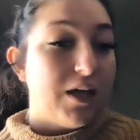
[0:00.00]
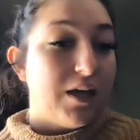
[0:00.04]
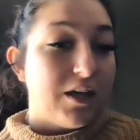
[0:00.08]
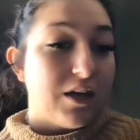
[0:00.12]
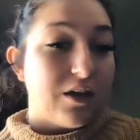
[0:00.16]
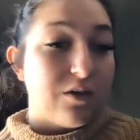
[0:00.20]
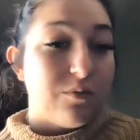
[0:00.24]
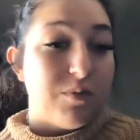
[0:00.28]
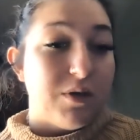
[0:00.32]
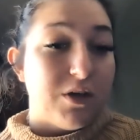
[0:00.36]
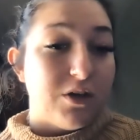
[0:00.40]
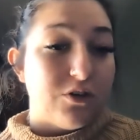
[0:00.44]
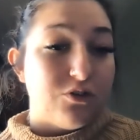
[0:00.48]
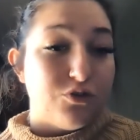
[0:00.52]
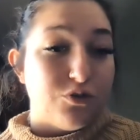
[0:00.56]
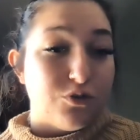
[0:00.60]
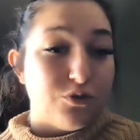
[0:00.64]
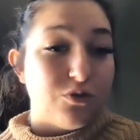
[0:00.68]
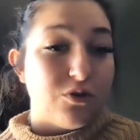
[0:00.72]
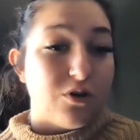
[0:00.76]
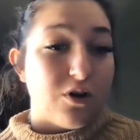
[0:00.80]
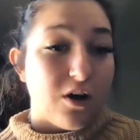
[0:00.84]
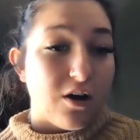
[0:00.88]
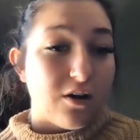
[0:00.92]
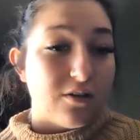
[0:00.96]
can be a true
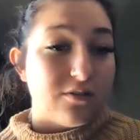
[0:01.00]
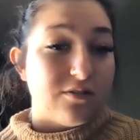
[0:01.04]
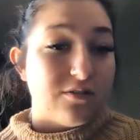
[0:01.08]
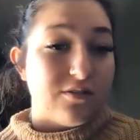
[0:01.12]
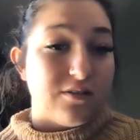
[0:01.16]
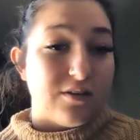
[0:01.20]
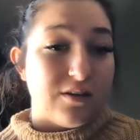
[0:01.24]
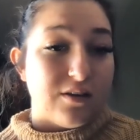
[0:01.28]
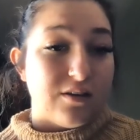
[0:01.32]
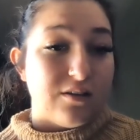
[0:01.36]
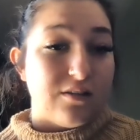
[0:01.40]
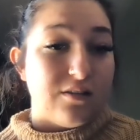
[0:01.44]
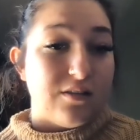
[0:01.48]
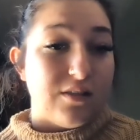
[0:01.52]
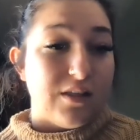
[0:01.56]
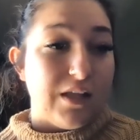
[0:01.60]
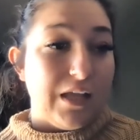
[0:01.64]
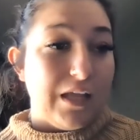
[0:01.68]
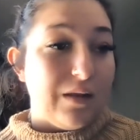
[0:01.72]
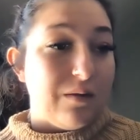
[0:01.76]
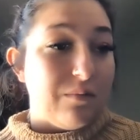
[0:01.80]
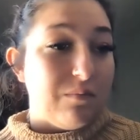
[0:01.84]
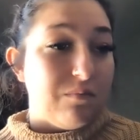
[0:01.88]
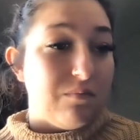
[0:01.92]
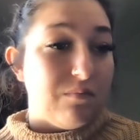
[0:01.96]
constant,
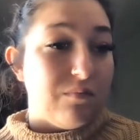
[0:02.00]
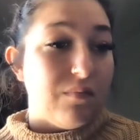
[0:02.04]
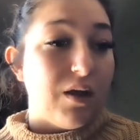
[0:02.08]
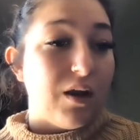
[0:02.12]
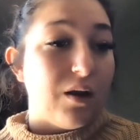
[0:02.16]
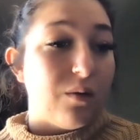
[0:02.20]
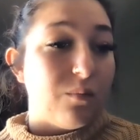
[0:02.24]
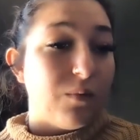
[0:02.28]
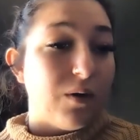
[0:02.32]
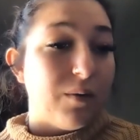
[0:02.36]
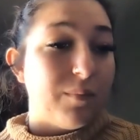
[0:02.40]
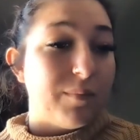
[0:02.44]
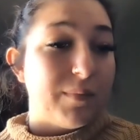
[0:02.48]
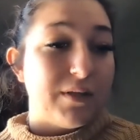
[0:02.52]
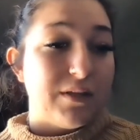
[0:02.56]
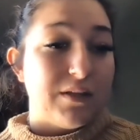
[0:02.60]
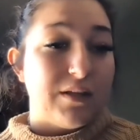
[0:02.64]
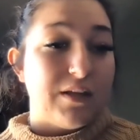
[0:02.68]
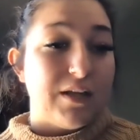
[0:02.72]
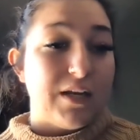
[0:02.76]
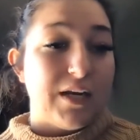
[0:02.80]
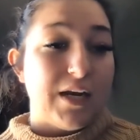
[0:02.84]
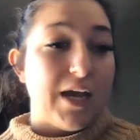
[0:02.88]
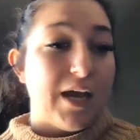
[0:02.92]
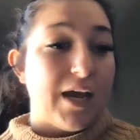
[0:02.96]
then men and women
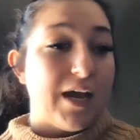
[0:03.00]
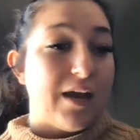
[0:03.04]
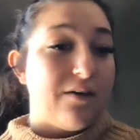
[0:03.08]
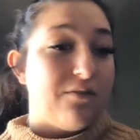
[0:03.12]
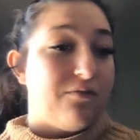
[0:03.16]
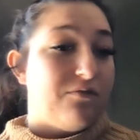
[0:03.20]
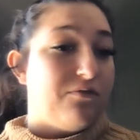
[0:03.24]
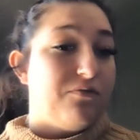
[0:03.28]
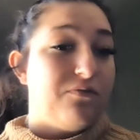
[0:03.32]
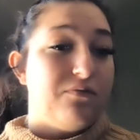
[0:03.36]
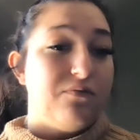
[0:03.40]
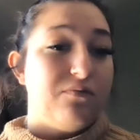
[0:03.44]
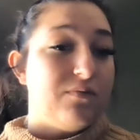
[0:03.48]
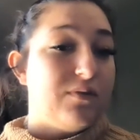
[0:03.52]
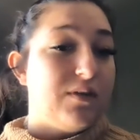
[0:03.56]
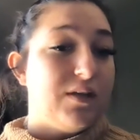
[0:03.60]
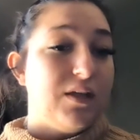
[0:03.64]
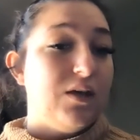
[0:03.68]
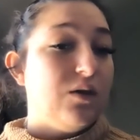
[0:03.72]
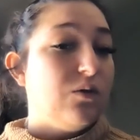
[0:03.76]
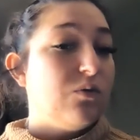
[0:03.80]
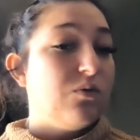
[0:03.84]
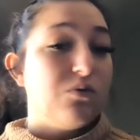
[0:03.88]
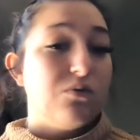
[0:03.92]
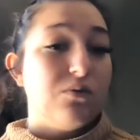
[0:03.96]
can have
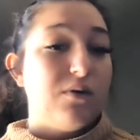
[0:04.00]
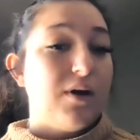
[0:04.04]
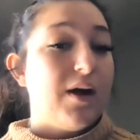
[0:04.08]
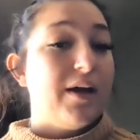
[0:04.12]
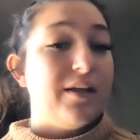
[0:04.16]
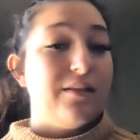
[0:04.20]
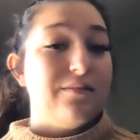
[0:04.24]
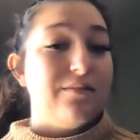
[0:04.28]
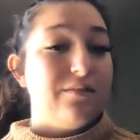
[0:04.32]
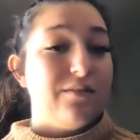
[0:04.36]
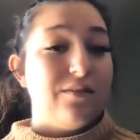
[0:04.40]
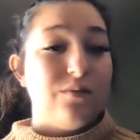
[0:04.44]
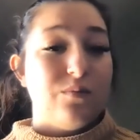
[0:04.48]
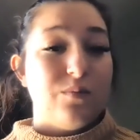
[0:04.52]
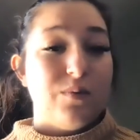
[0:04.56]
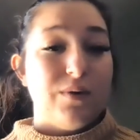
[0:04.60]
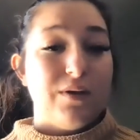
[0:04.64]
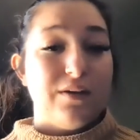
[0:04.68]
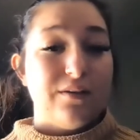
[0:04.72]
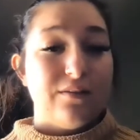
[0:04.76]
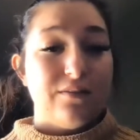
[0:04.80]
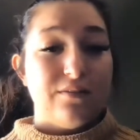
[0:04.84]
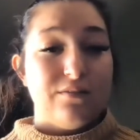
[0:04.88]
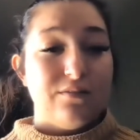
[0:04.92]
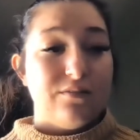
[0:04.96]
equal rights that we
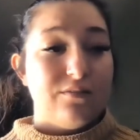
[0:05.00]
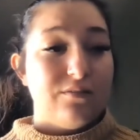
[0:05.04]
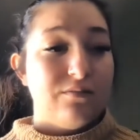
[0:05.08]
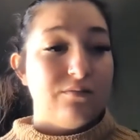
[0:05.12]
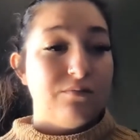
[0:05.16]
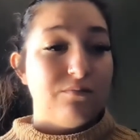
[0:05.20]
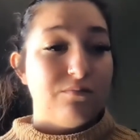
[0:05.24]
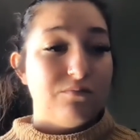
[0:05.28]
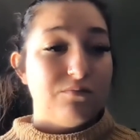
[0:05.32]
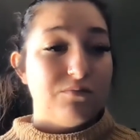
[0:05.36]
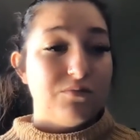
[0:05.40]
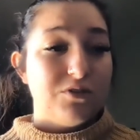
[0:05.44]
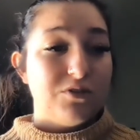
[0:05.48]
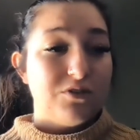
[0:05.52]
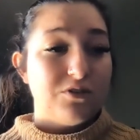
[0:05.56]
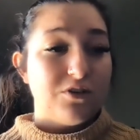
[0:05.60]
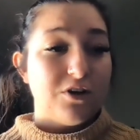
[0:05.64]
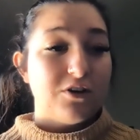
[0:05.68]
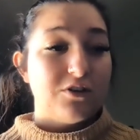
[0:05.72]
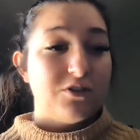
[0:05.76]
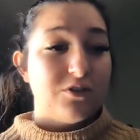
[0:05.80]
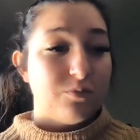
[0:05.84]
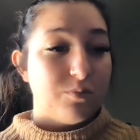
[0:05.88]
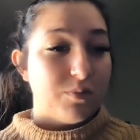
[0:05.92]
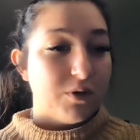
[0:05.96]
can
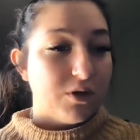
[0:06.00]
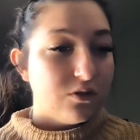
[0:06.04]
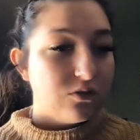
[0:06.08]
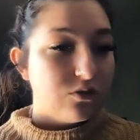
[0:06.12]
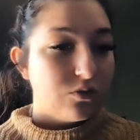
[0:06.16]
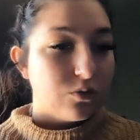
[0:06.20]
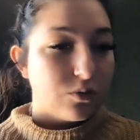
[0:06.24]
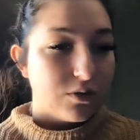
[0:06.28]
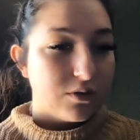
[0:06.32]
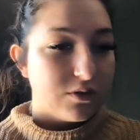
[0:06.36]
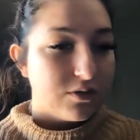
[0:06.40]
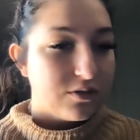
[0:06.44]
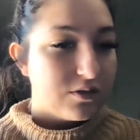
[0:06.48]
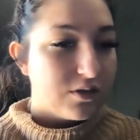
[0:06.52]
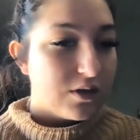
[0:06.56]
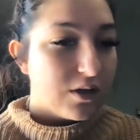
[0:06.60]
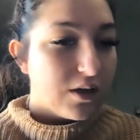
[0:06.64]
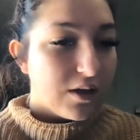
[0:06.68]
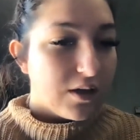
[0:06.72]
start to build towards,